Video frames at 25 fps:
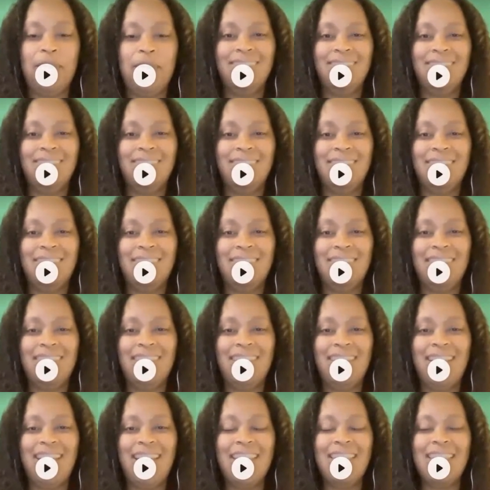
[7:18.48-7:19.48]
you know,
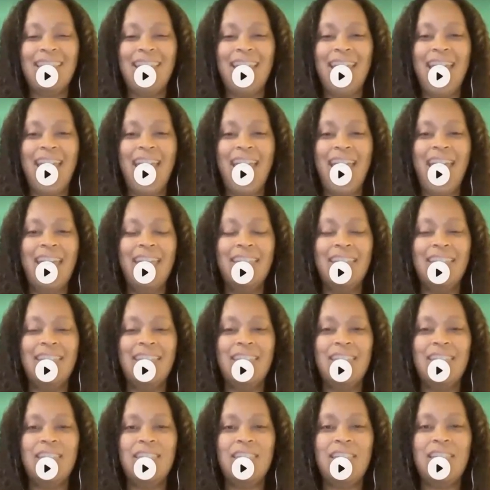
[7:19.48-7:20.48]
100 minutes per
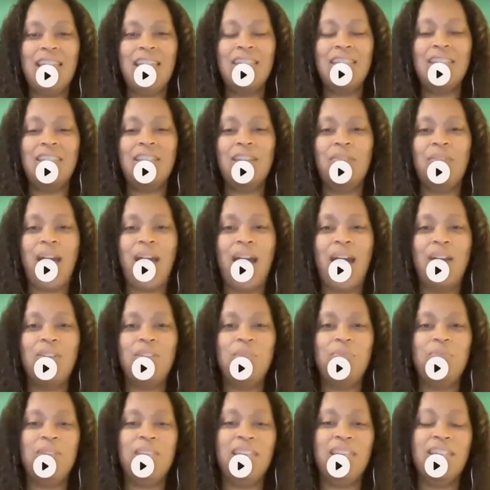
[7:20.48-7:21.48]
month, you know,
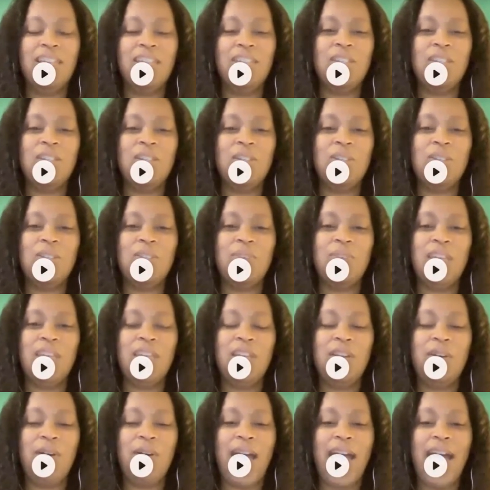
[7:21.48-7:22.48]
for people to
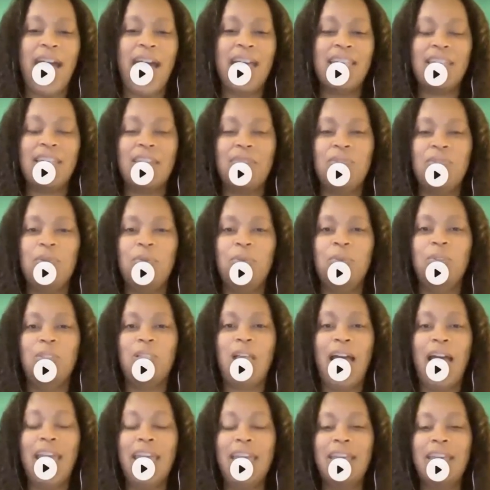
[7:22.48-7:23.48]
respond, then
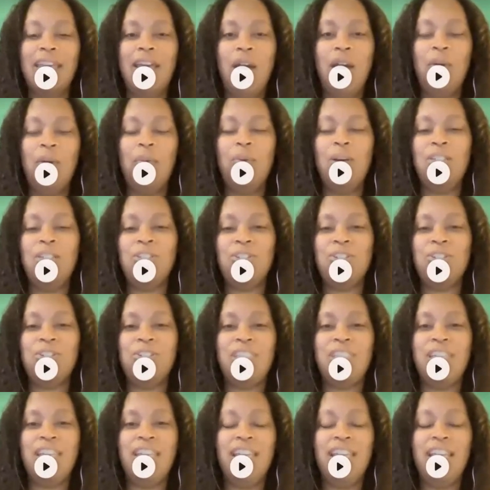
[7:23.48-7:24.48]
you're going to run out of,
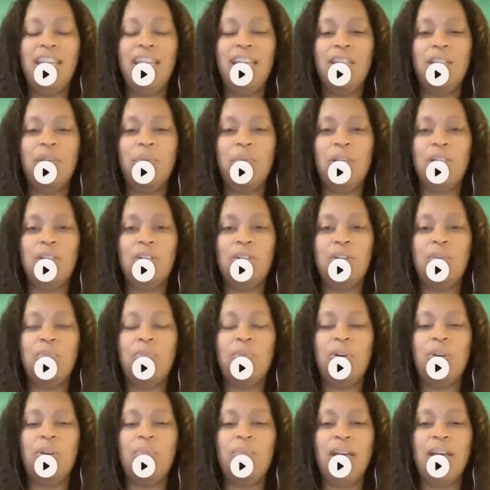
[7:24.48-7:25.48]
you
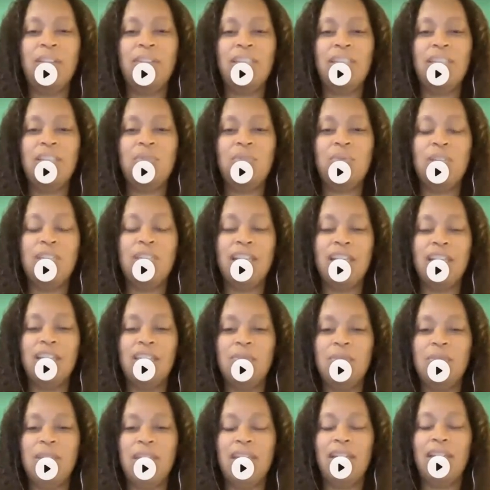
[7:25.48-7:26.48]
know, space
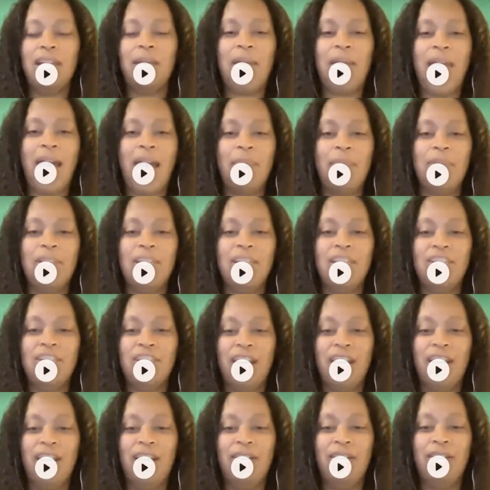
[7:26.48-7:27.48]
very quickly.
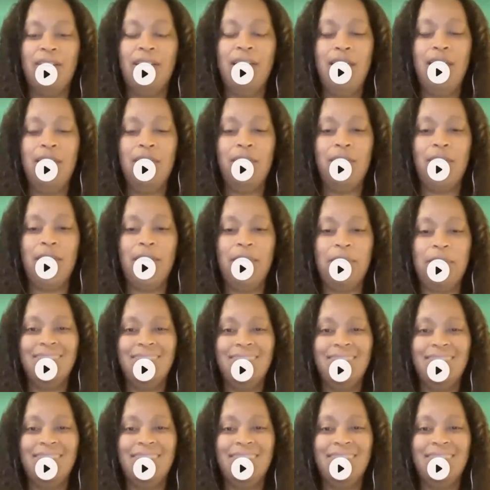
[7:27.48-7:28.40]
Okay.